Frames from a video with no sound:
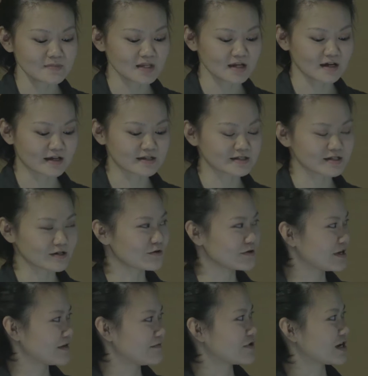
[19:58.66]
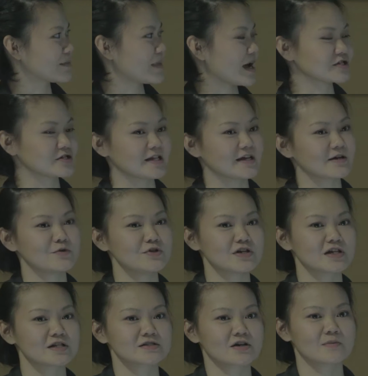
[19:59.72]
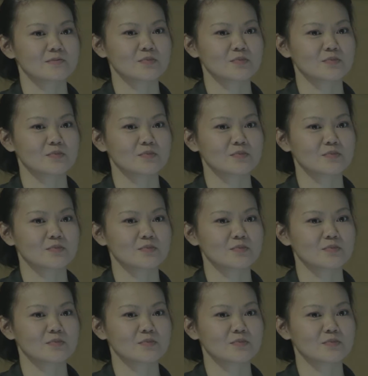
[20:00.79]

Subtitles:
And so if you can imagine, like when you can start